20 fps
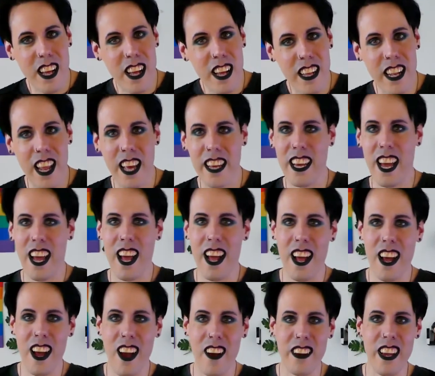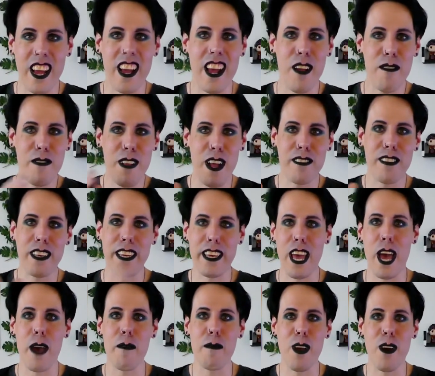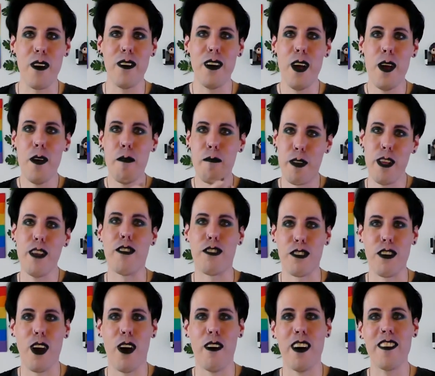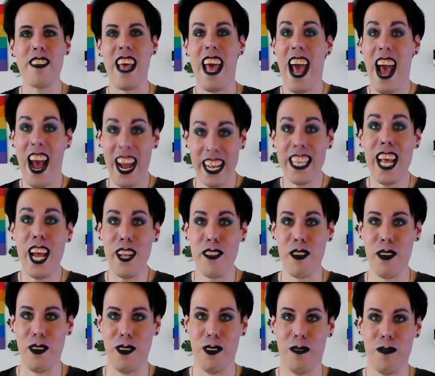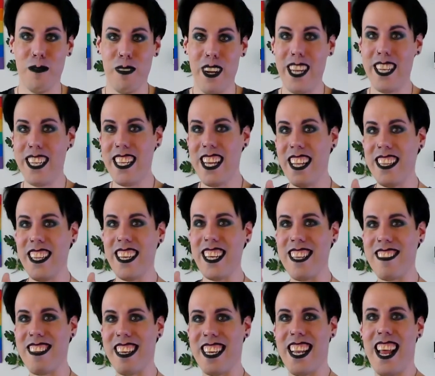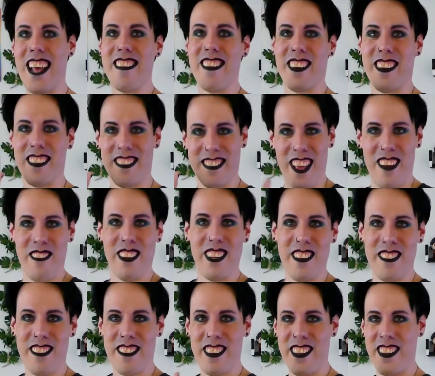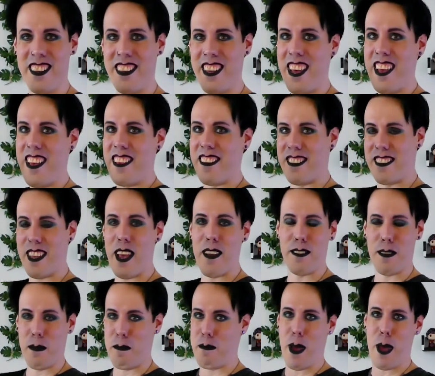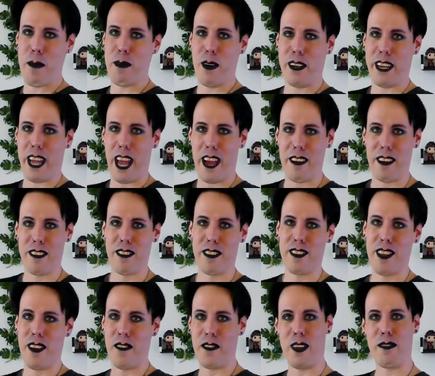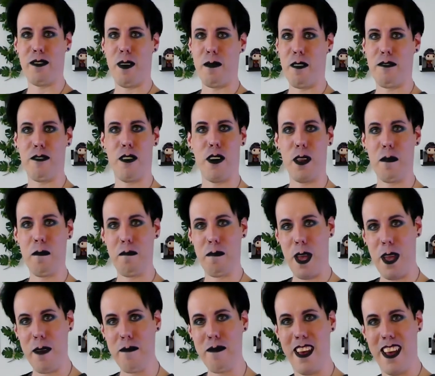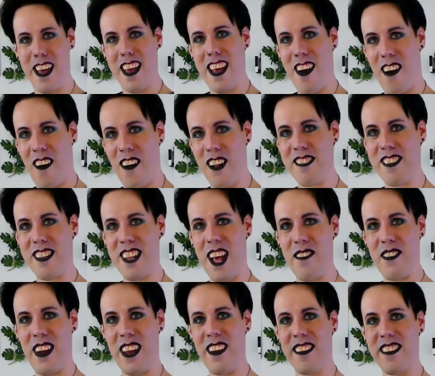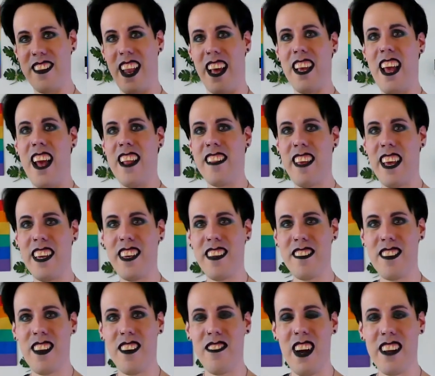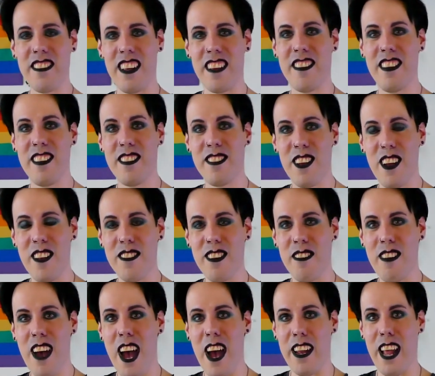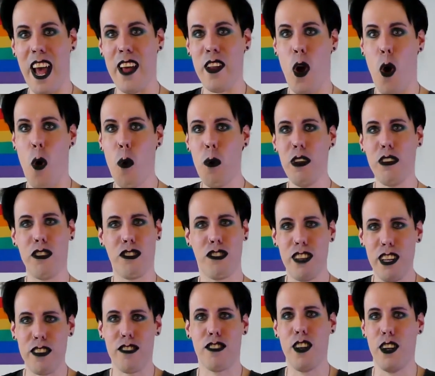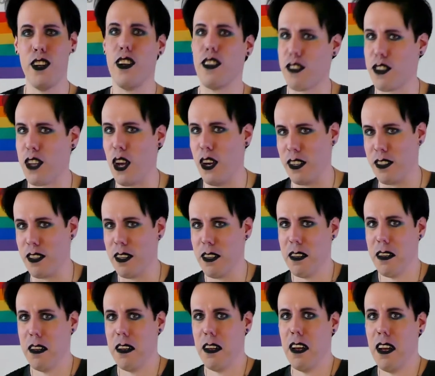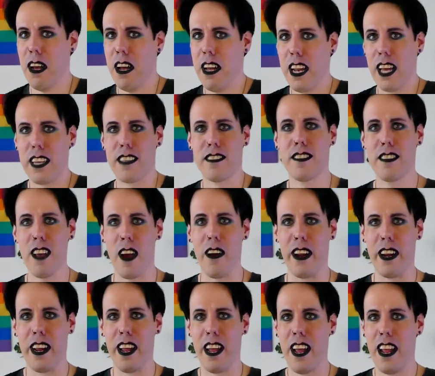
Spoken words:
Like, okay, if that's a cameo, please show us. And they do. In the ending, it's the classic of 70s. She saves a baby or carriage or something from a falling beam, holds it up, and it's like, thank you so much. And she turns around, and holy shit, she looks good. Like, sorry.